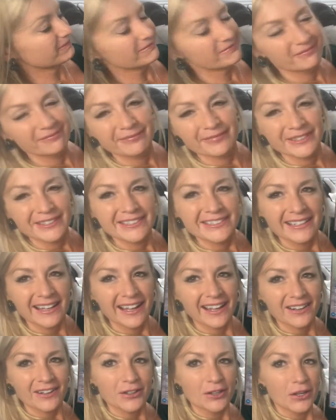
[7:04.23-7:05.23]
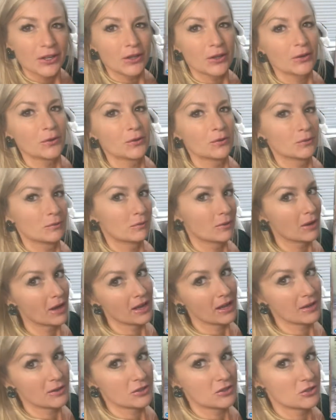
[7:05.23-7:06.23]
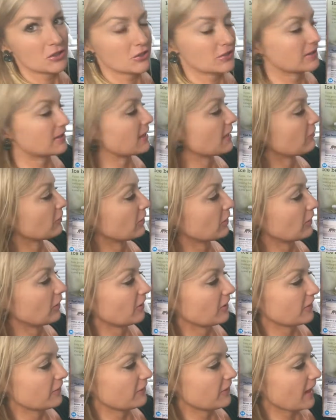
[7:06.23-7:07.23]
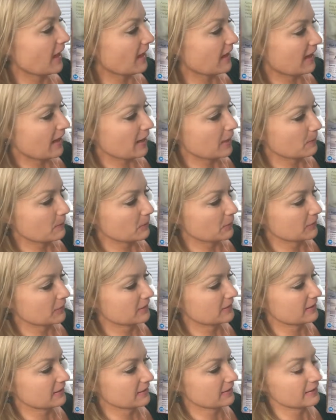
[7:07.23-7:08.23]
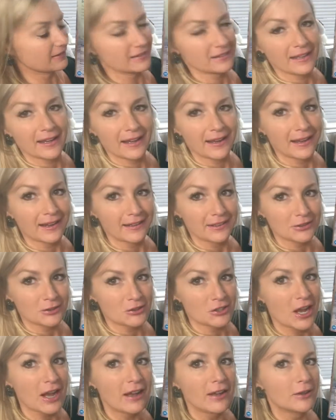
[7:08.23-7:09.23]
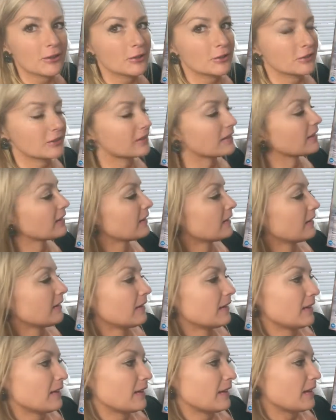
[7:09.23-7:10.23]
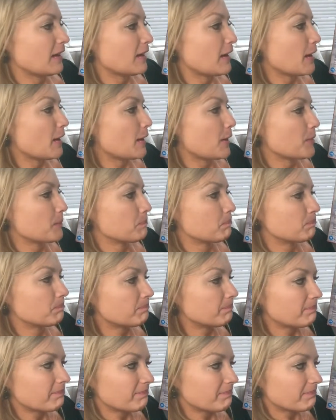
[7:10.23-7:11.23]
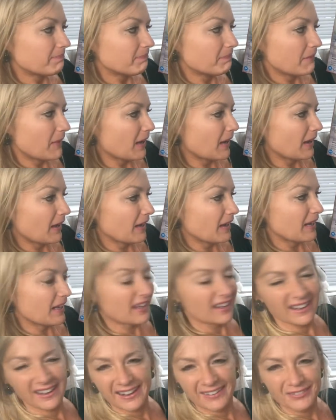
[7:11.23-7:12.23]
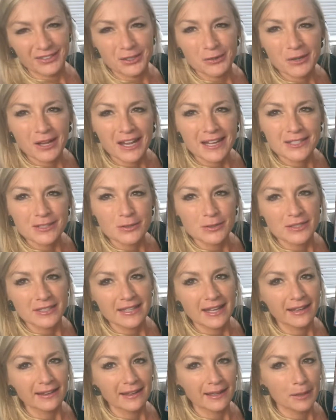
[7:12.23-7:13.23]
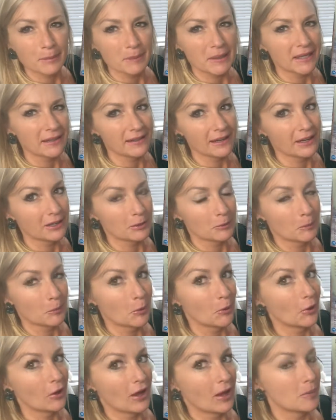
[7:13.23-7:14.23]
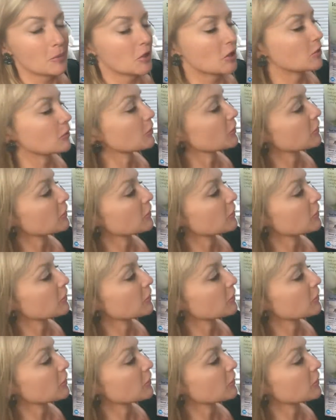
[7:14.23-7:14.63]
which I don't know, I just never heard of that animal until I had a child. Have you guys, or is that like a manned animal? I'm not really